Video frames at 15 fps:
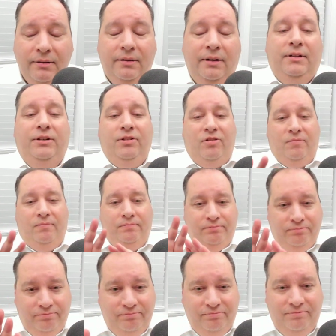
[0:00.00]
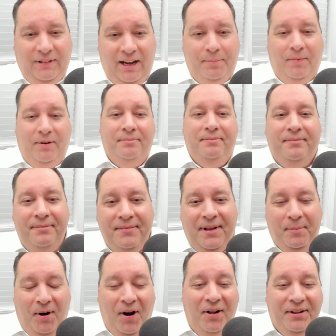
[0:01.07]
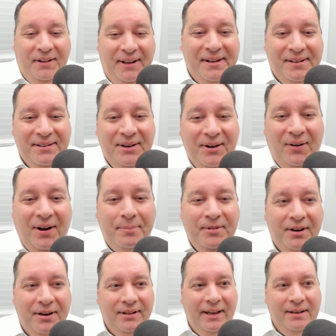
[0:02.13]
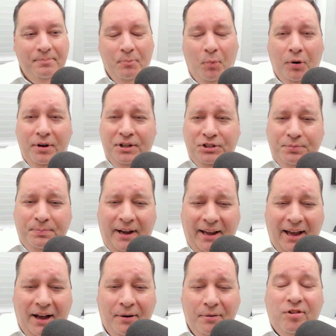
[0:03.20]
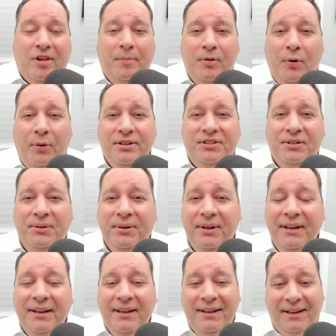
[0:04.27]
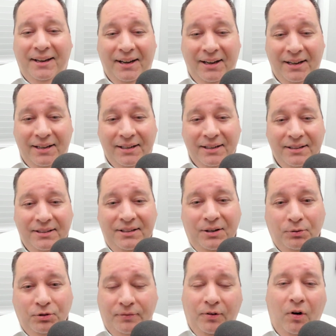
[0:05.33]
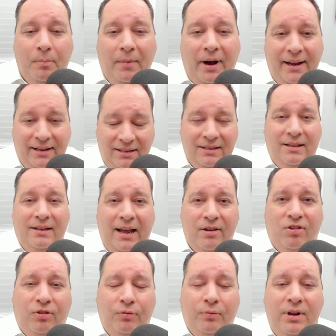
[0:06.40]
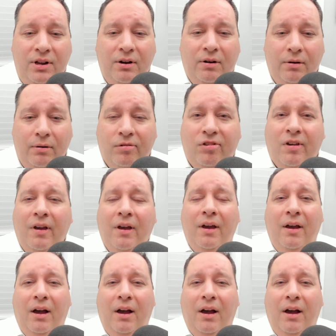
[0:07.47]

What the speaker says: Like I'm all in, I'm going to mortgage my house. I'm going to, devote the next 3 years.